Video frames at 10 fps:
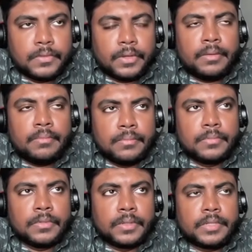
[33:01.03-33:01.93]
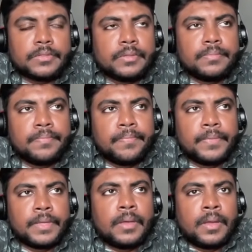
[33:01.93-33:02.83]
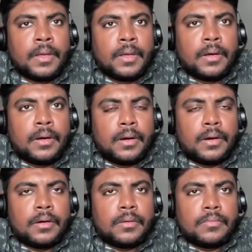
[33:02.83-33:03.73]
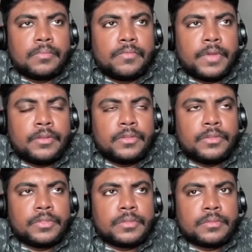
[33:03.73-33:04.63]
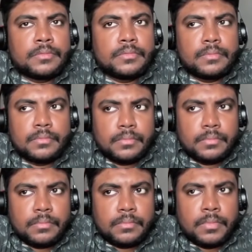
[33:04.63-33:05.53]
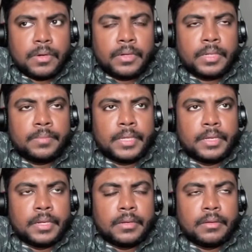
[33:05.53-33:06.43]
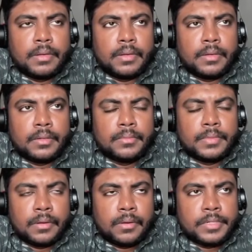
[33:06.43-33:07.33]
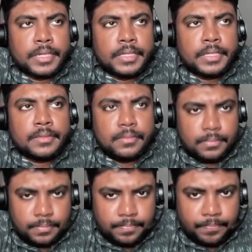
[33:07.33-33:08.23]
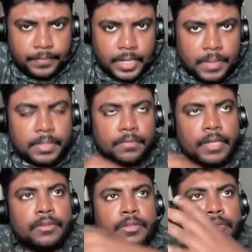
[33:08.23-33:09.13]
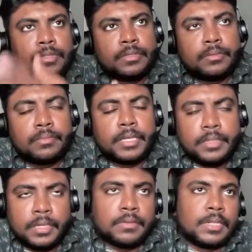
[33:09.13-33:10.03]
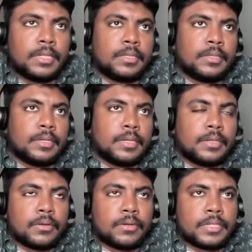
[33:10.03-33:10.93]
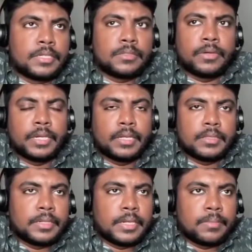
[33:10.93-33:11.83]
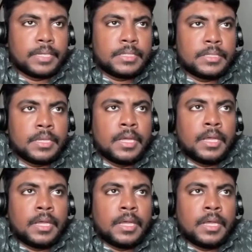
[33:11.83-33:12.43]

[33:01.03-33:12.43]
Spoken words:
Okay, good answer. When you use MongoDB in the Node.js, I mean, when you use MySQL in Node.js or any other database,